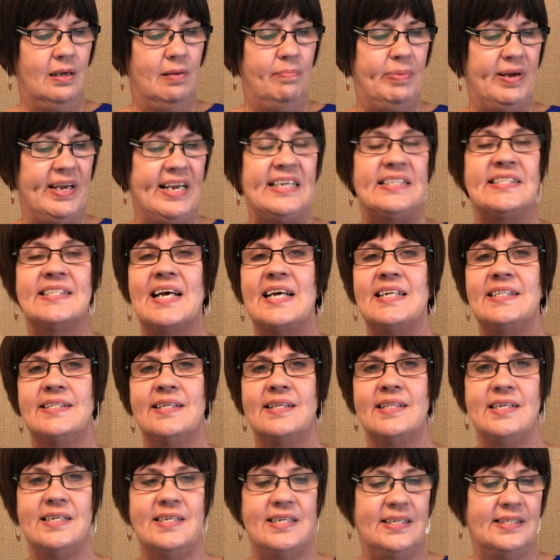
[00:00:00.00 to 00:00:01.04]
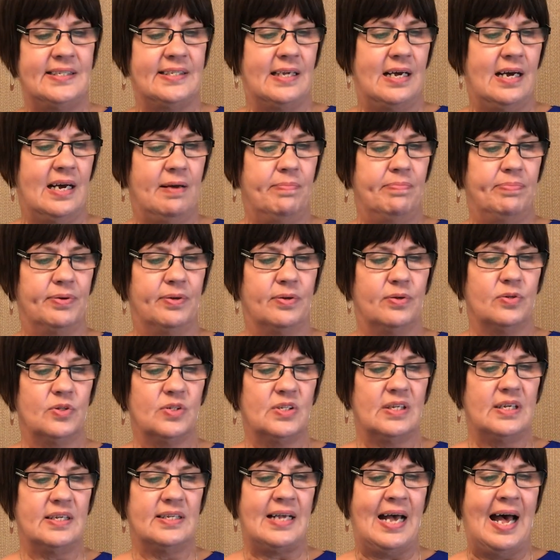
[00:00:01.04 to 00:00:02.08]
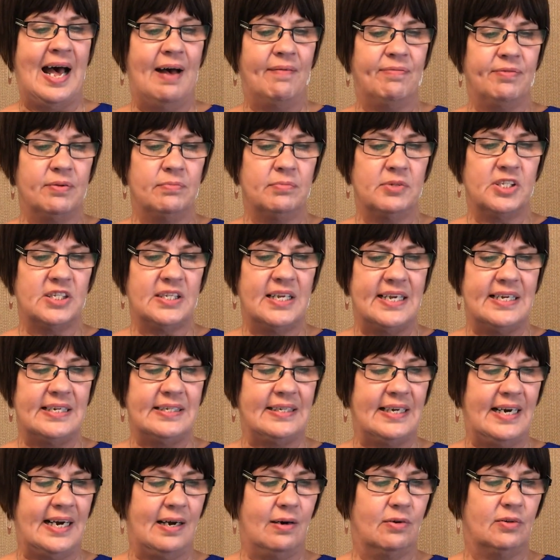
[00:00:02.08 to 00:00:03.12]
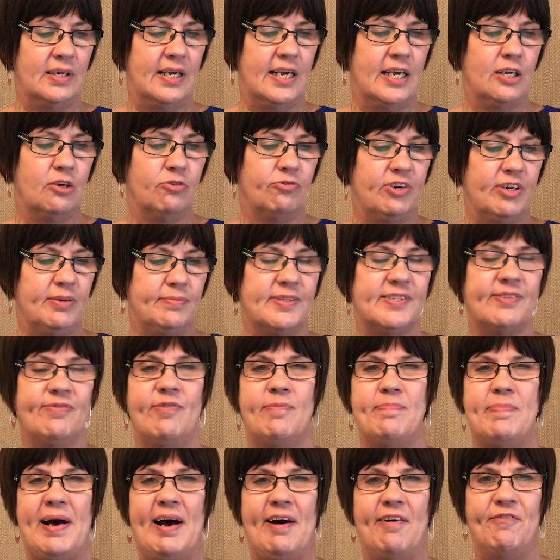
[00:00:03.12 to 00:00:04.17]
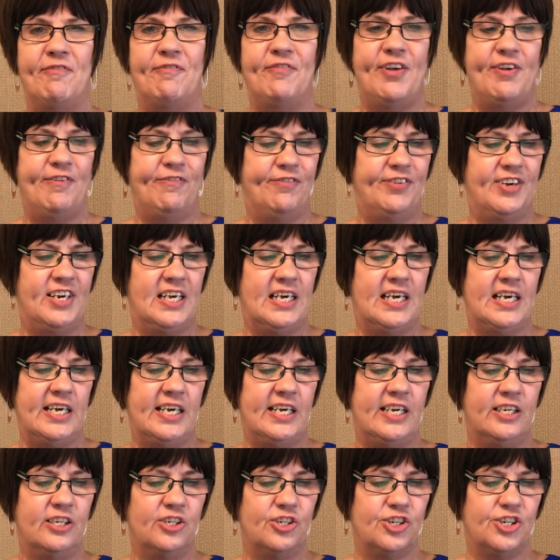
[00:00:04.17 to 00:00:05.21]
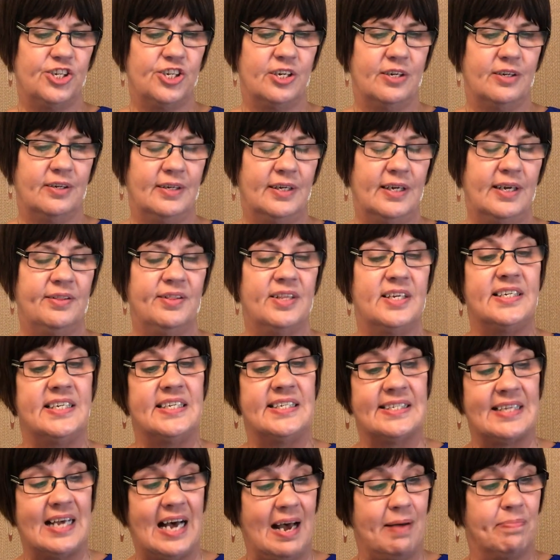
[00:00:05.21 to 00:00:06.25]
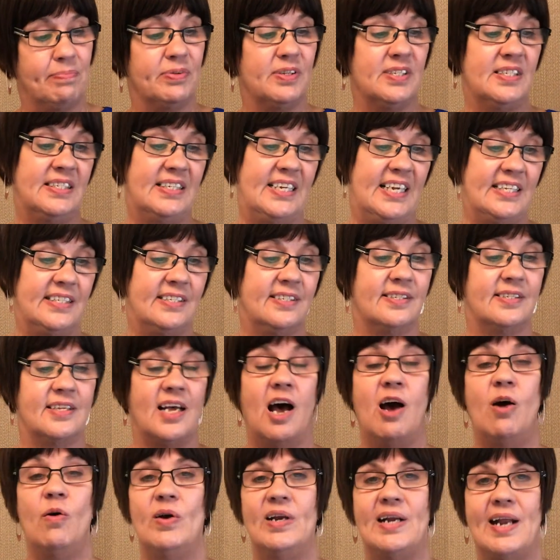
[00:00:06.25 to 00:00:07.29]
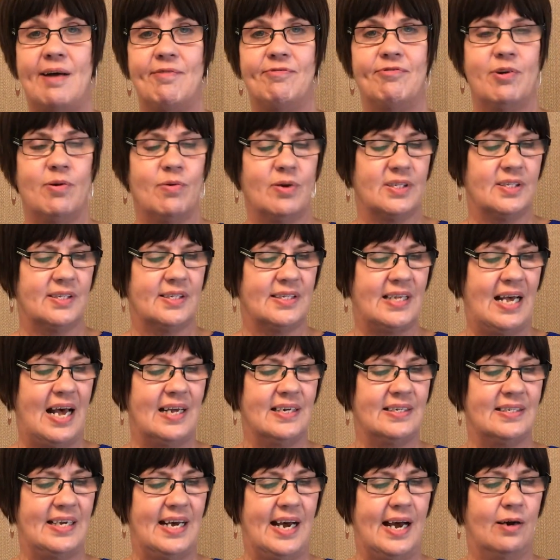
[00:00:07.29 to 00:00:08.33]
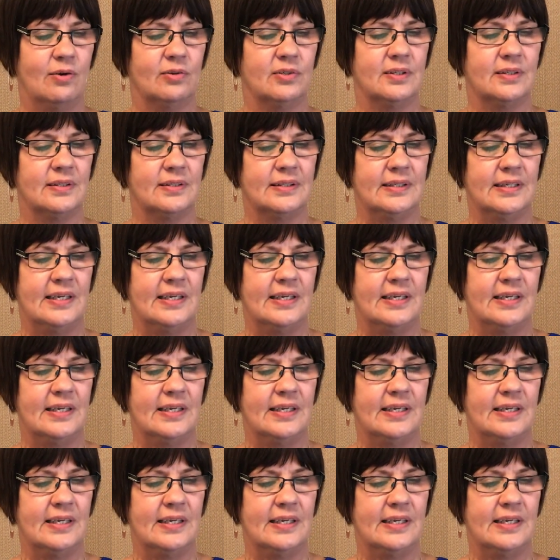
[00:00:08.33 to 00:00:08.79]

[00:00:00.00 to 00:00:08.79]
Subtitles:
But he said to the disciples, "Have them sit down in groups of about 50 each." The disciples did so, and everyone sat down.